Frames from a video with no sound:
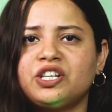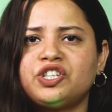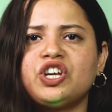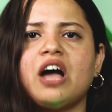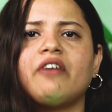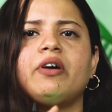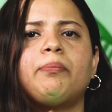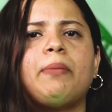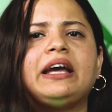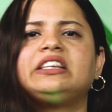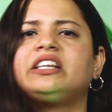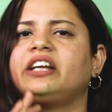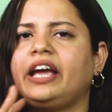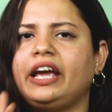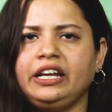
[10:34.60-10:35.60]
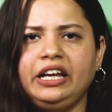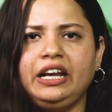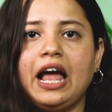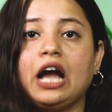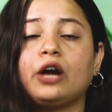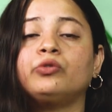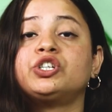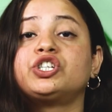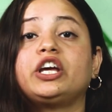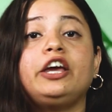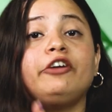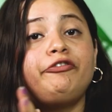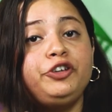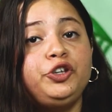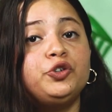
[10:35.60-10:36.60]
Java, Python, any language.
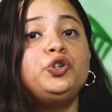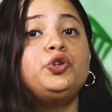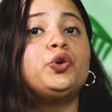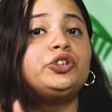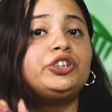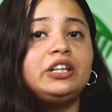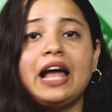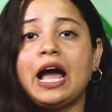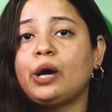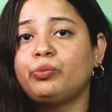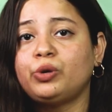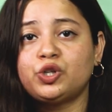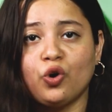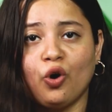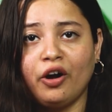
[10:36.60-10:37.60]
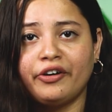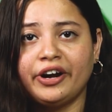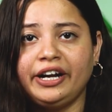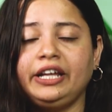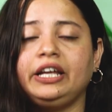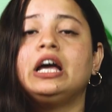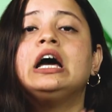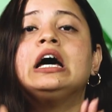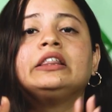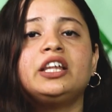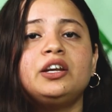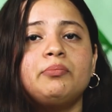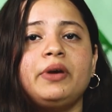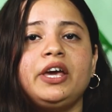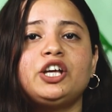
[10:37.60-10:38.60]
If you know the language already,
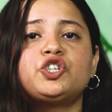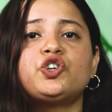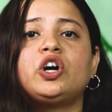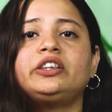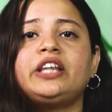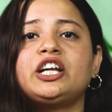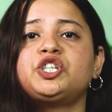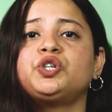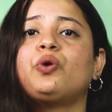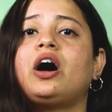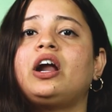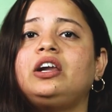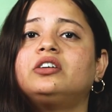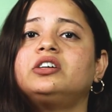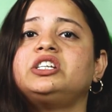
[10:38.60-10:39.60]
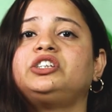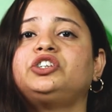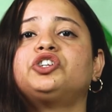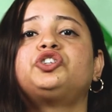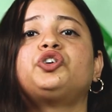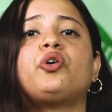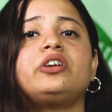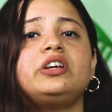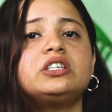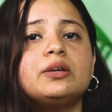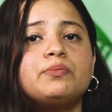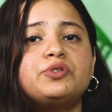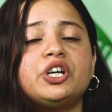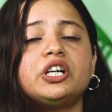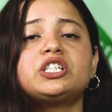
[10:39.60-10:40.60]
then make sure that you are learning the theory
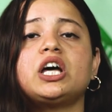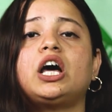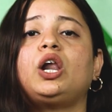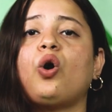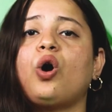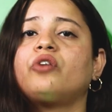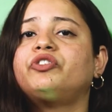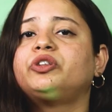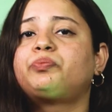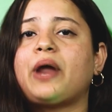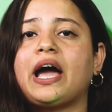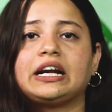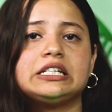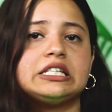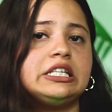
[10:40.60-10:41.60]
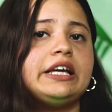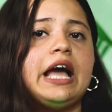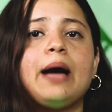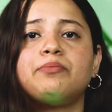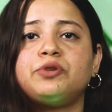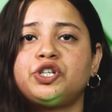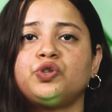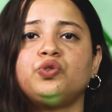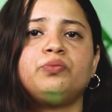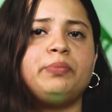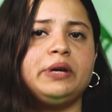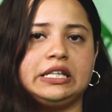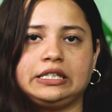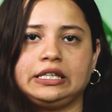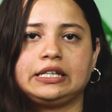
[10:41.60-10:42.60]
subjects along with practicing Aptitude
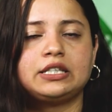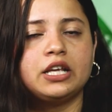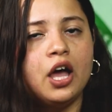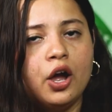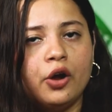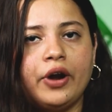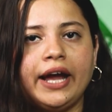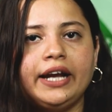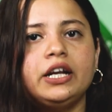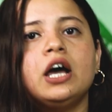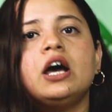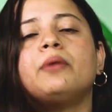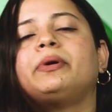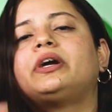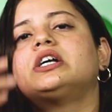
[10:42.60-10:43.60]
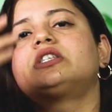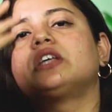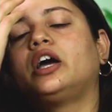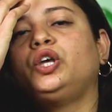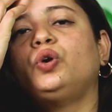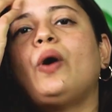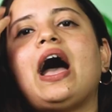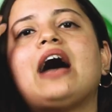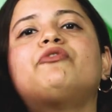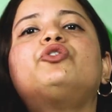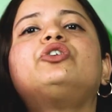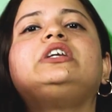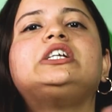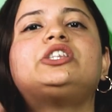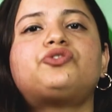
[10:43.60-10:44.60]
basics, right? Because you have
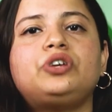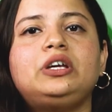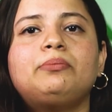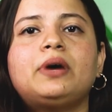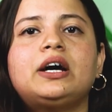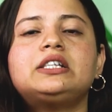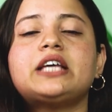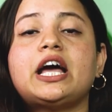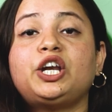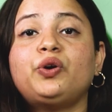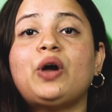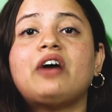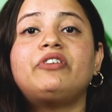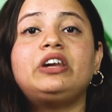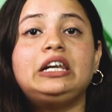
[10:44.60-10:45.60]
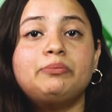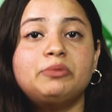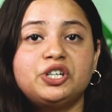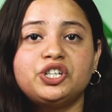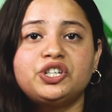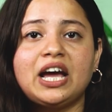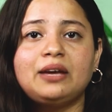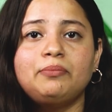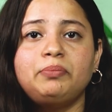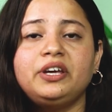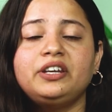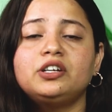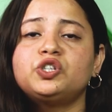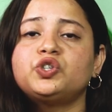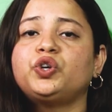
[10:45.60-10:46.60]
only 3 months and you have a limited time
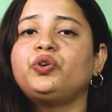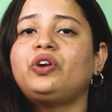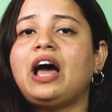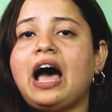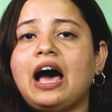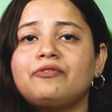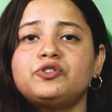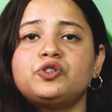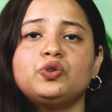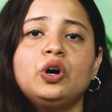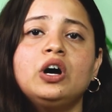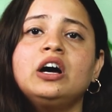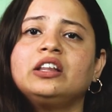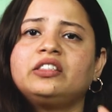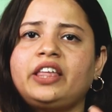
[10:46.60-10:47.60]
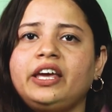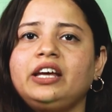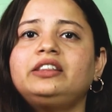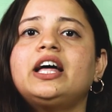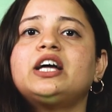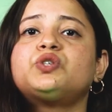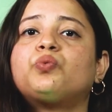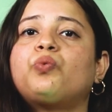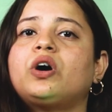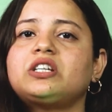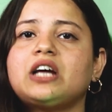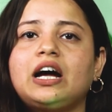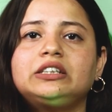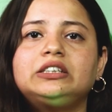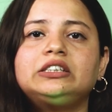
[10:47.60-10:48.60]
period. So you'll have to think that what
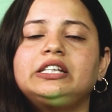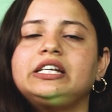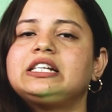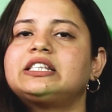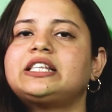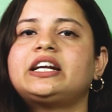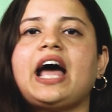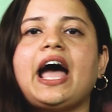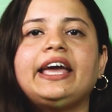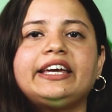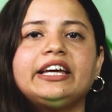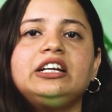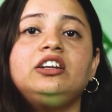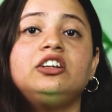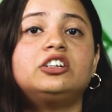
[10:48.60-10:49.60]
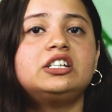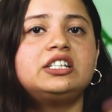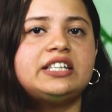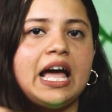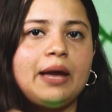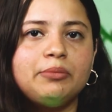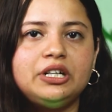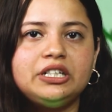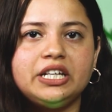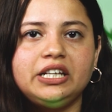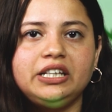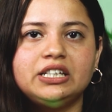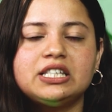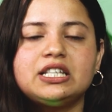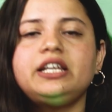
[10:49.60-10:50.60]
are the things that I can learn
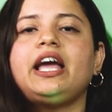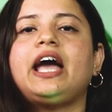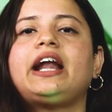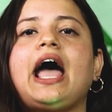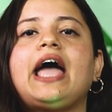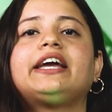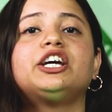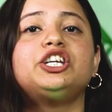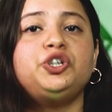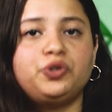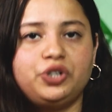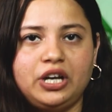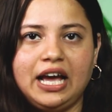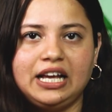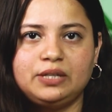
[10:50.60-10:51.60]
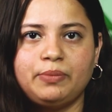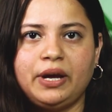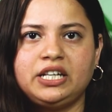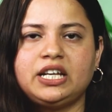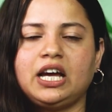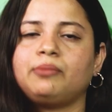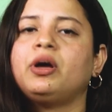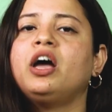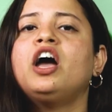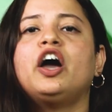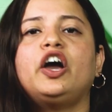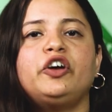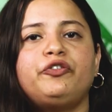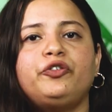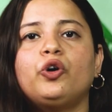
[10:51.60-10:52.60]
simultaneously and I can utilize my time.
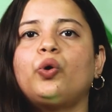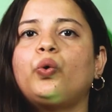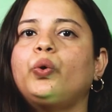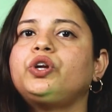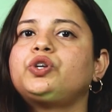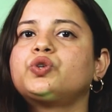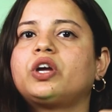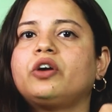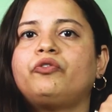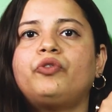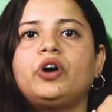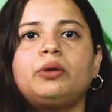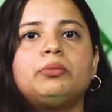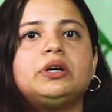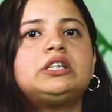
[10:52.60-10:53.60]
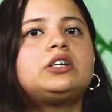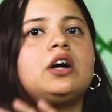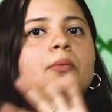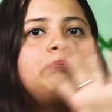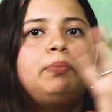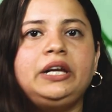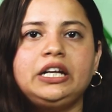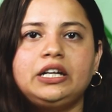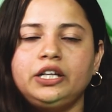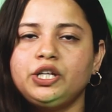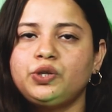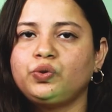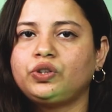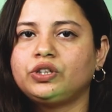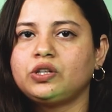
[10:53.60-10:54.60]
If you're going to give 1 month completely
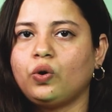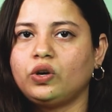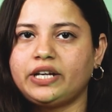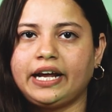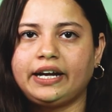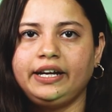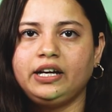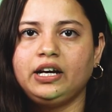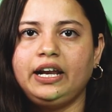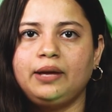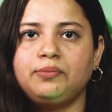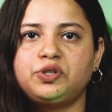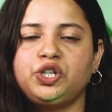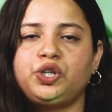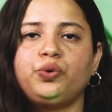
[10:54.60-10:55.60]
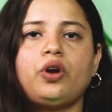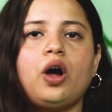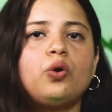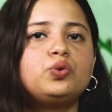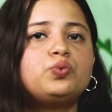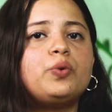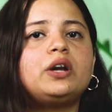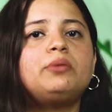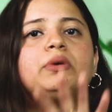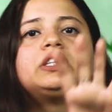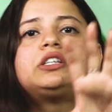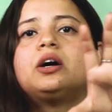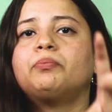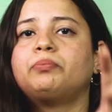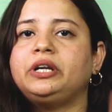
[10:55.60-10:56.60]
to the technical MCQ round, 1
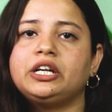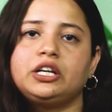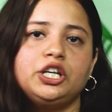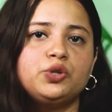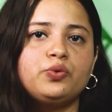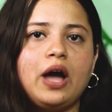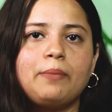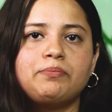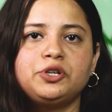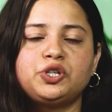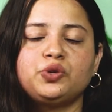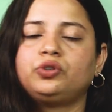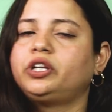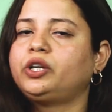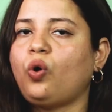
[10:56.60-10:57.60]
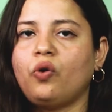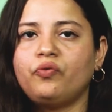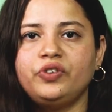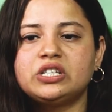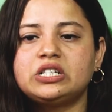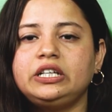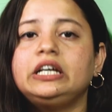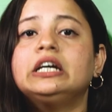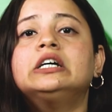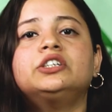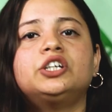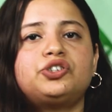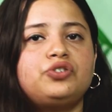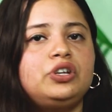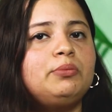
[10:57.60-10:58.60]
month completely to Aptitude, then obviously
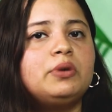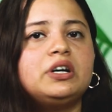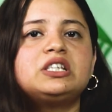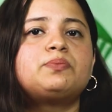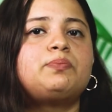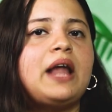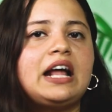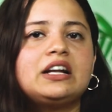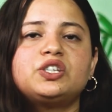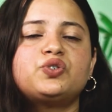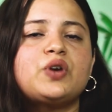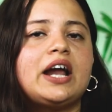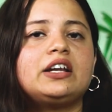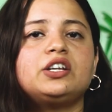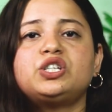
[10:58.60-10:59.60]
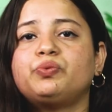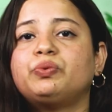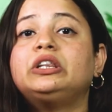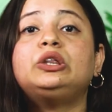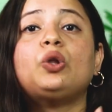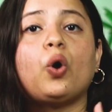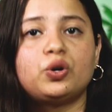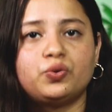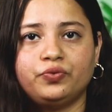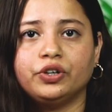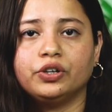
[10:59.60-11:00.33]
the 3 months plan strategy will not